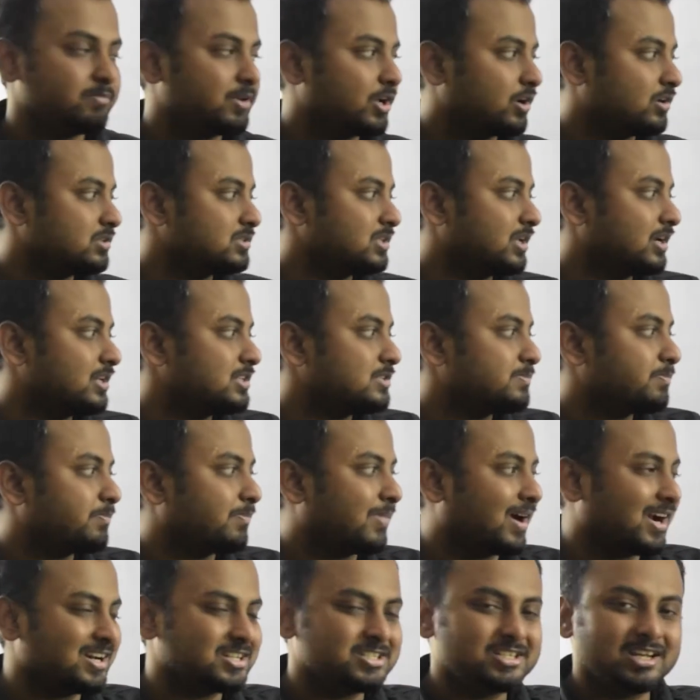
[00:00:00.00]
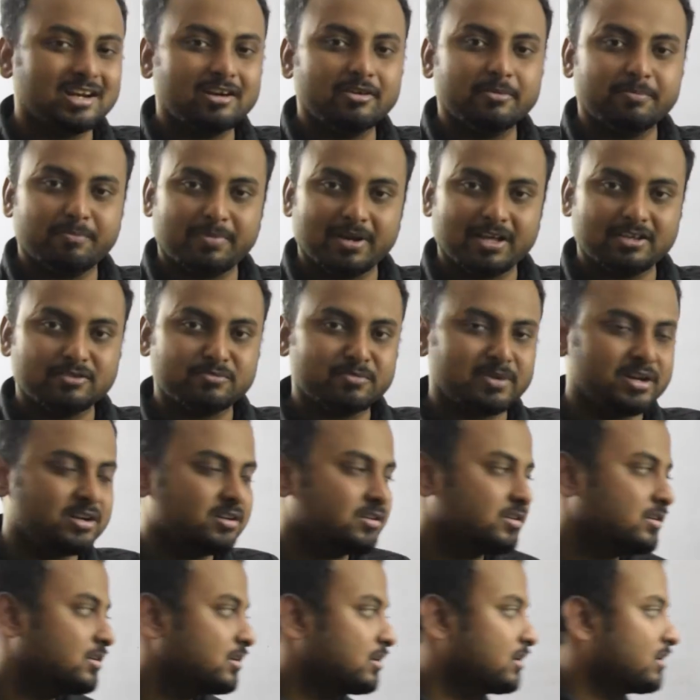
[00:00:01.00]
Because there is partial
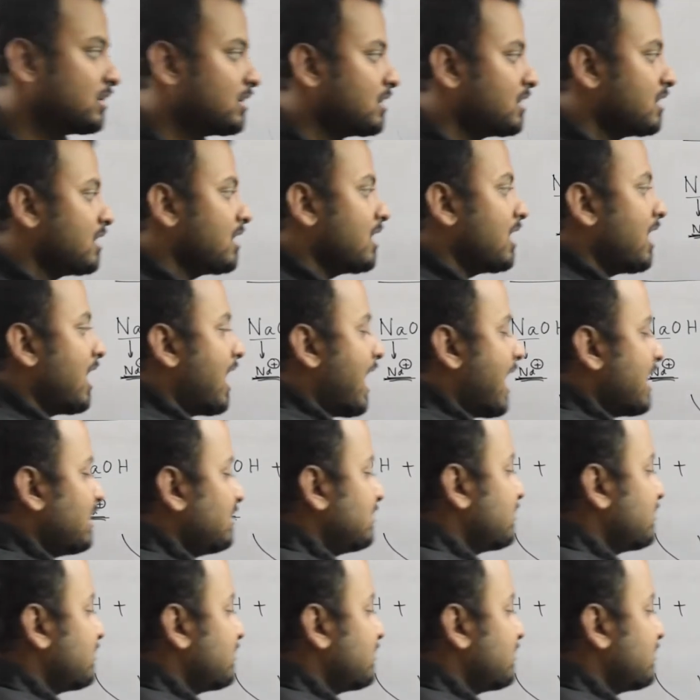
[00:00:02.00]
replacement, and